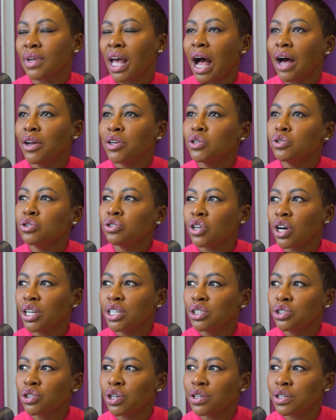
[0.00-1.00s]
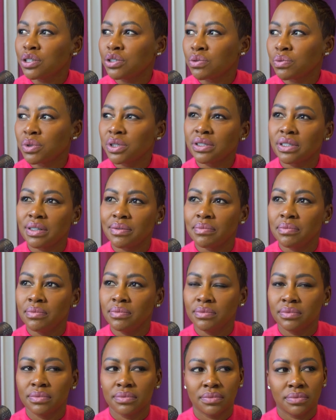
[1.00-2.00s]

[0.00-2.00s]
How do you start a journey to wisdom?